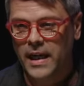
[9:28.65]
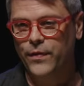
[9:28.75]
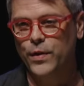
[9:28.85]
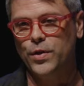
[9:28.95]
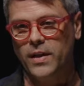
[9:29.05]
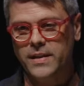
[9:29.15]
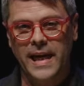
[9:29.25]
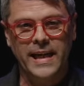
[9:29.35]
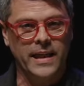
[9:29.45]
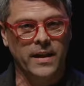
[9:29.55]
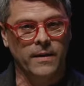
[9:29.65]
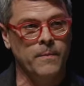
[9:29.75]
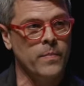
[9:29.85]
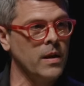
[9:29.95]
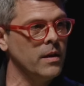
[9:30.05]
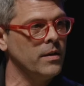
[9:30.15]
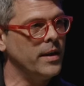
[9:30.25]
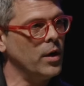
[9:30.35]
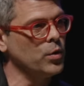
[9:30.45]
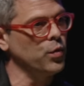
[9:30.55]
if you start taking
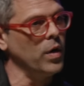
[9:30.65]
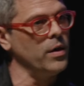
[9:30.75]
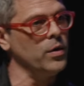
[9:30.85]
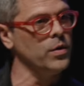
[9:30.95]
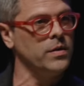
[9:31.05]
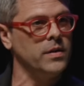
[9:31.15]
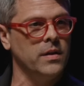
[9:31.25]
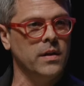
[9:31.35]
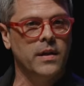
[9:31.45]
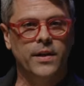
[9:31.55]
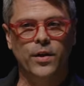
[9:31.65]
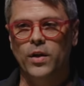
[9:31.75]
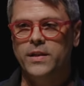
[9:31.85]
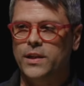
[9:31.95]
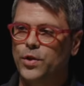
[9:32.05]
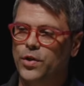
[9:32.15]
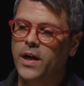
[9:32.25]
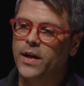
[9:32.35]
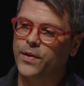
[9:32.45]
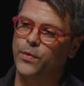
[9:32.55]
those roads that aren't just your
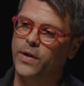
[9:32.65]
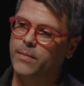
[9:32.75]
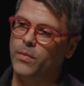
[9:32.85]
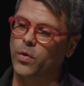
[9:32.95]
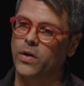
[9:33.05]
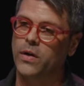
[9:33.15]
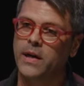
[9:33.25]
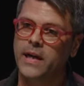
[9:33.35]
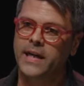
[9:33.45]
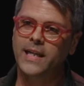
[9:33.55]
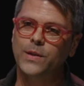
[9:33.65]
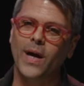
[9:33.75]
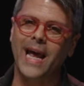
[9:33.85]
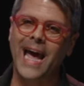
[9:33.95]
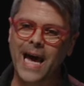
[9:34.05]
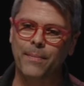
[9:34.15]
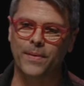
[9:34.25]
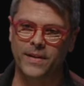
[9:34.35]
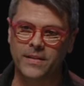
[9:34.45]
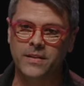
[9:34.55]
cut through anymore? Guess what
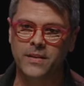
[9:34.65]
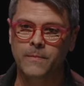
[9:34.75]
happens?